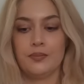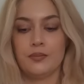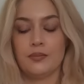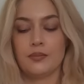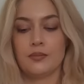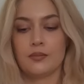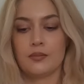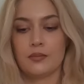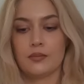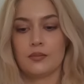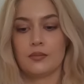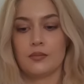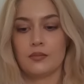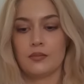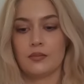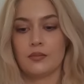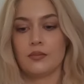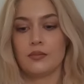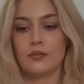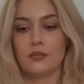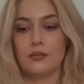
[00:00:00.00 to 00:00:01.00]

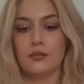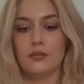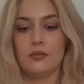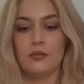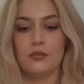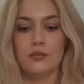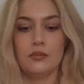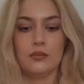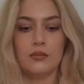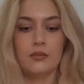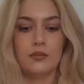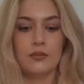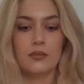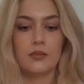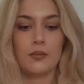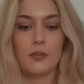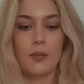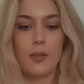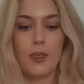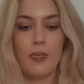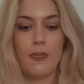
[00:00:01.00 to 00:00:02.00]

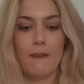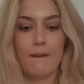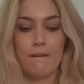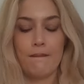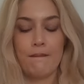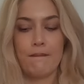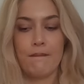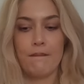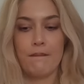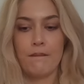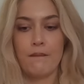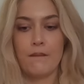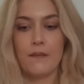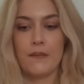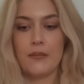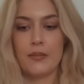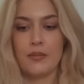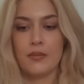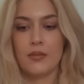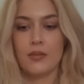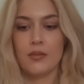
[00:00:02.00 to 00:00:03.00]

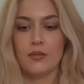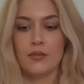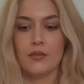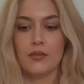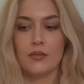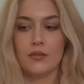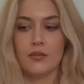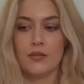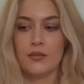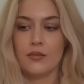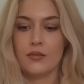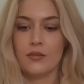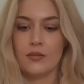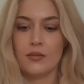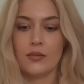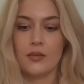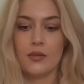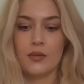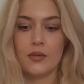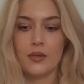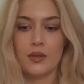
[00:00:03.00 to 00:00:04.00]

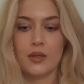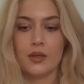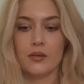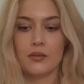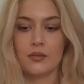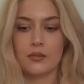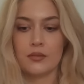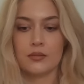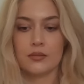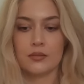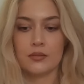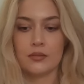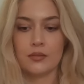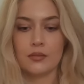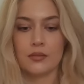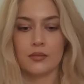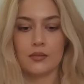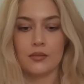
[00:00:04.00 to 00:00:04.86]
(silence)